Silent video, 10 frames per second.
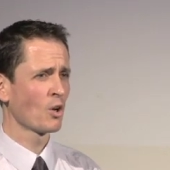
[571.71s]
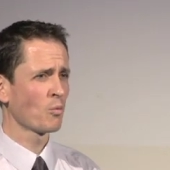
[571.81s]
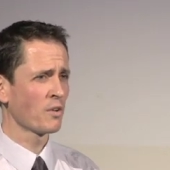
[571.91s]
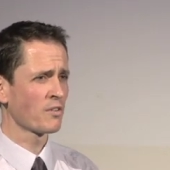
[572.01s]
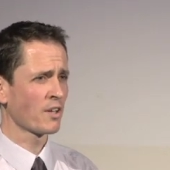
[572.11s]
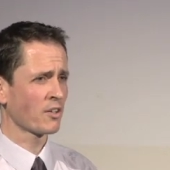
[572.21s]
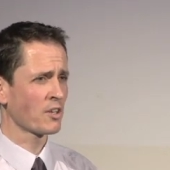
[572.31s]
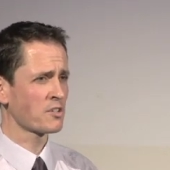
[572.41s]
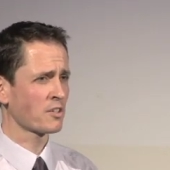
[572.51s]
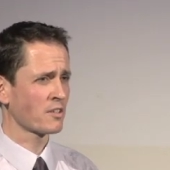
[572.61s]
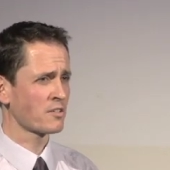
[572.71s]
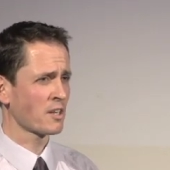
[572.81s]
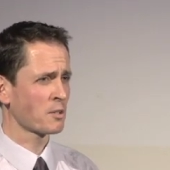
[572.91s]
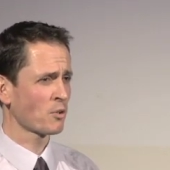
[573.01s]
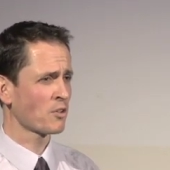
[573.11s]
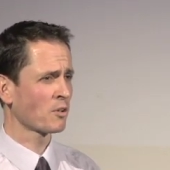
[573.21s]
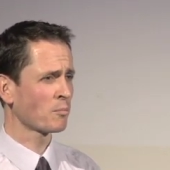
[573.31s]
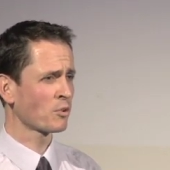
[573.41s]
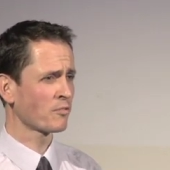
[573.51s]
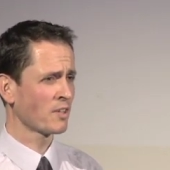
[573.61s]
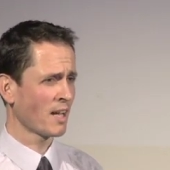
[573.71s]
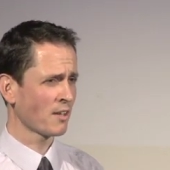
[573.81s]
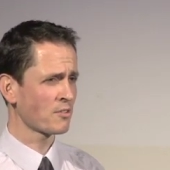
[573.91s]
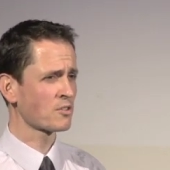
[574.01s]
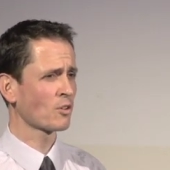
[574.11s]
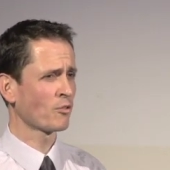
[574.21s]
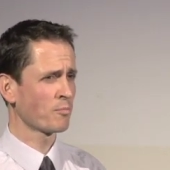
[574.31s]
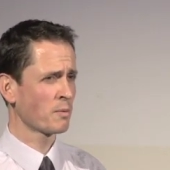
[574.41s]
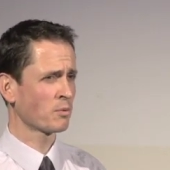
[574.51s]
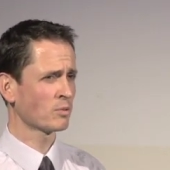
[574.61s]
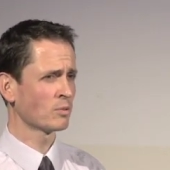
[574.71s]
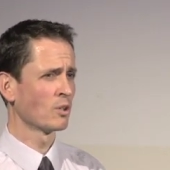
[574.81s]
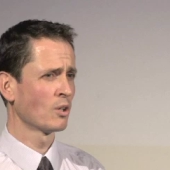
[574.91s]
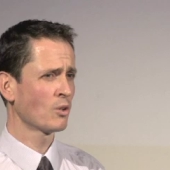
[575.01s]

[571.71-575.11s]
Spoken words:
with increasing concern about the number of deaths of people